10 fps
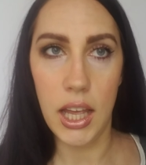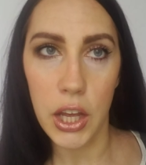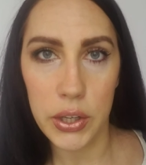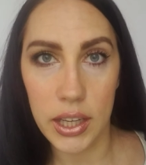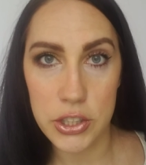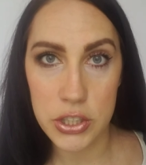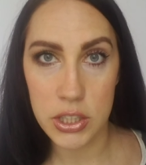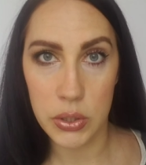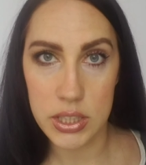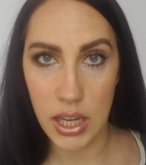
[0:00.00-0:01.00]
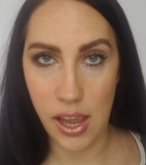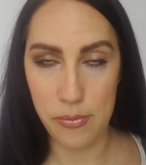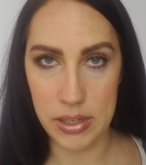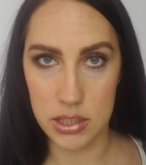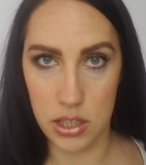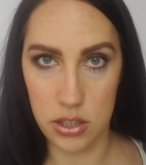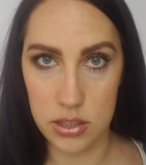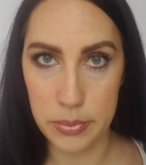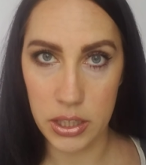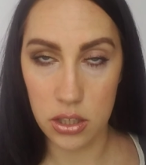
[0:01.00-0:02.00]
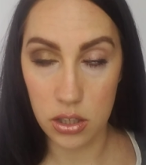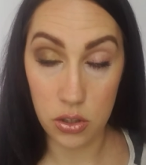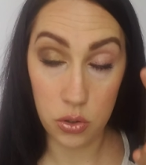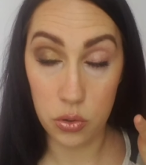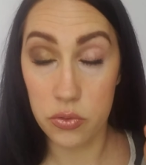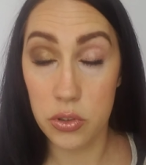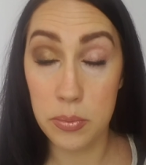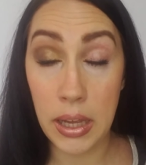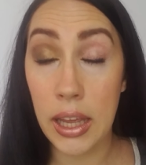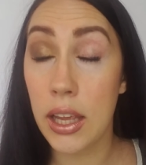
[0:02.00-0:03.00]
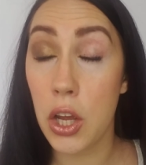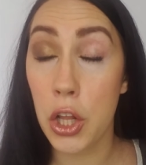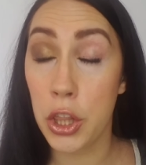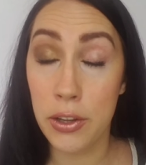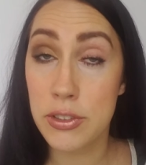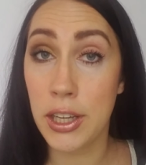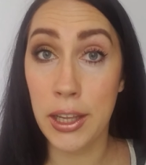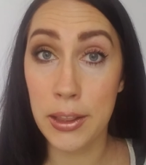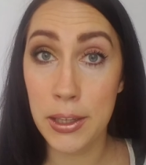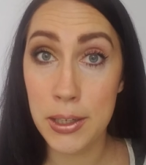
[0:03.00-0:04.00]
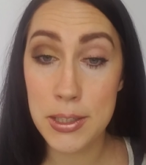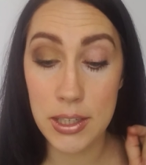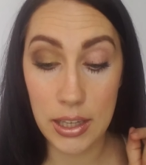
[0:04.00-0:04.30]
Okay, I just noticed I have mascara smeared all over my left eyelid.